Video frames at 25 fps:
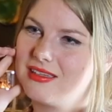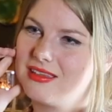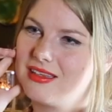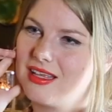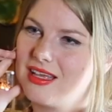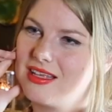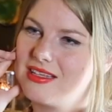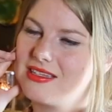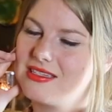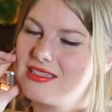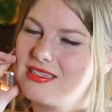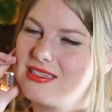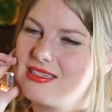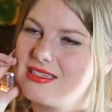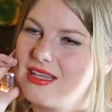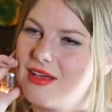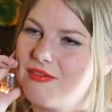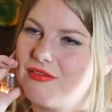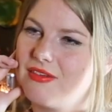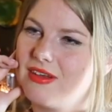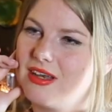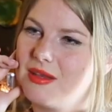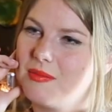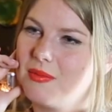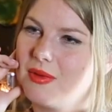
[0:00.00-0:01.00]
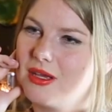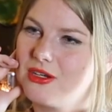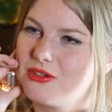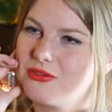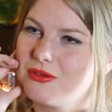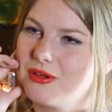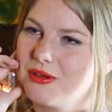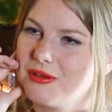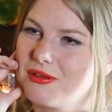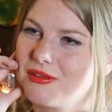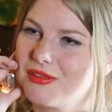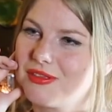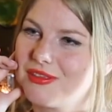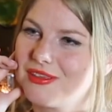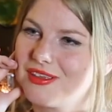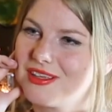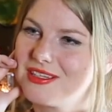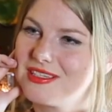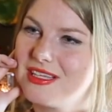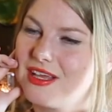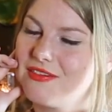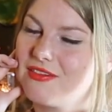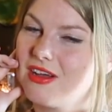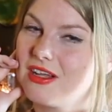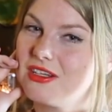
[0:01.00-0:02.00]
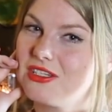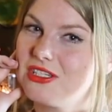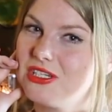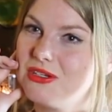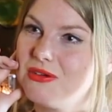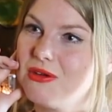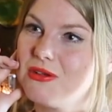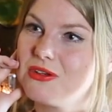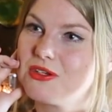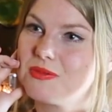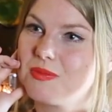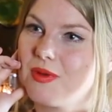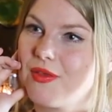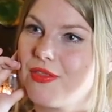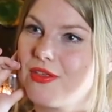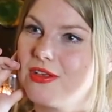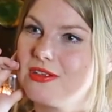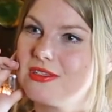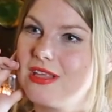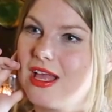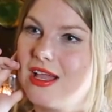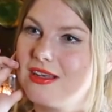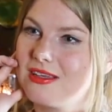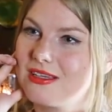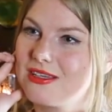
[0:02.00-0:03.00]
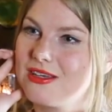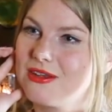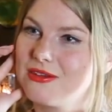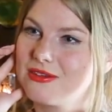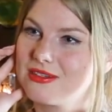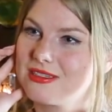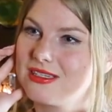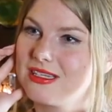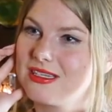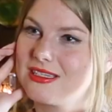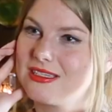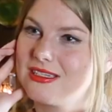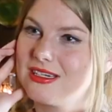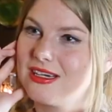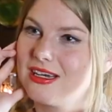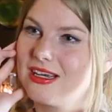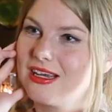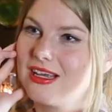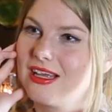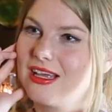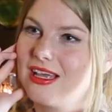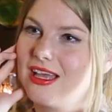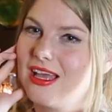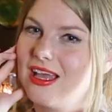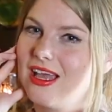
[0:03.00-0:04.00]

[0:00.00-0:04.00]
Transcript: That is definitely my truth. Because I've got two older brothers and an older sister.